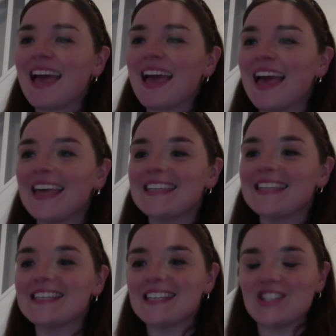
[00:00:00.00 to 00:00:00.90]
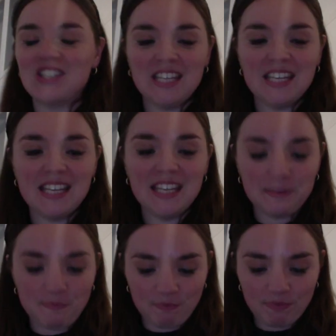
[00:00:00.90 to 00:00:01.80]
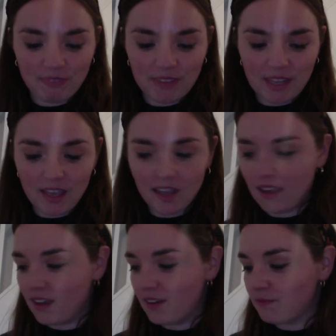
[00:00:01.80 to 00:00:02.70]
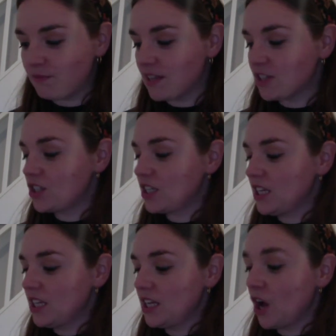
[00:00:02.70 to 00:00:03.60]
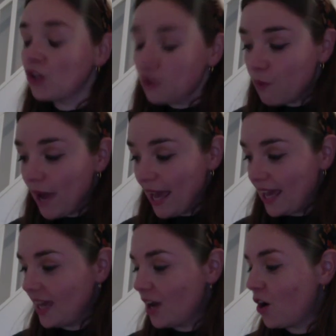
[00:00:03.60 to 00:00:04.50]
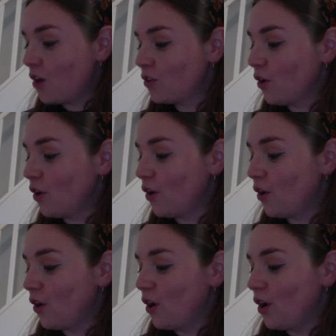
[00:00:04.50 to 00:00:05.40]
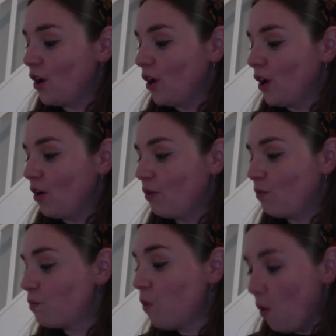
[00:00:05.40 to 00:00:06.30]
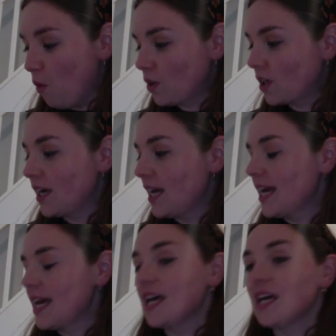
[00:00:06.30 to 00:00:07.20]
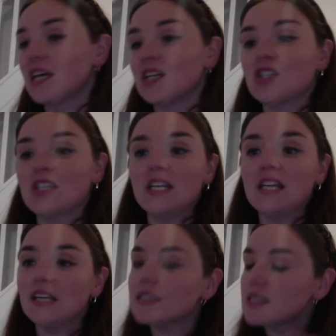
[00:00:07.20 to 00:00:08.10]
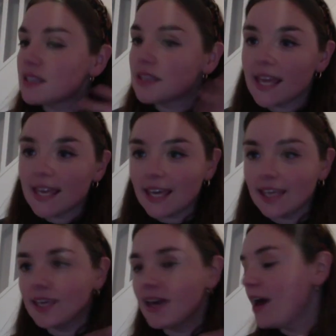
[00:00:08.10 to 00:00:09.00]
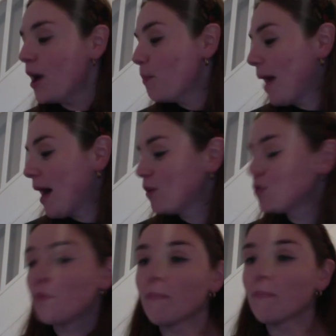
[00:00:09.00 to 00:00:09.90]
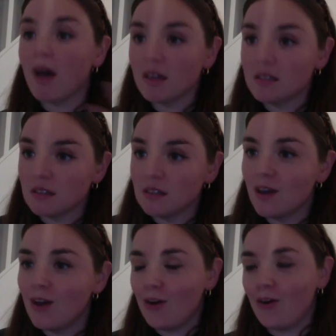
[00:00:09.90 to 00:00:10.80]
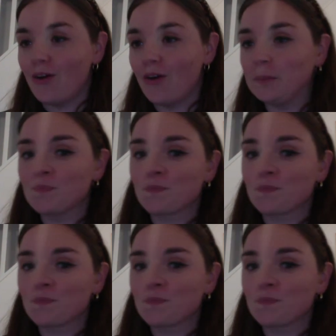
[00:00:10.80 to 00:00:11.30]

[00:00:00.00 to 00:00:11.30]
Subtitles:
And she on the way, on her walk, she is thinking about Burton, her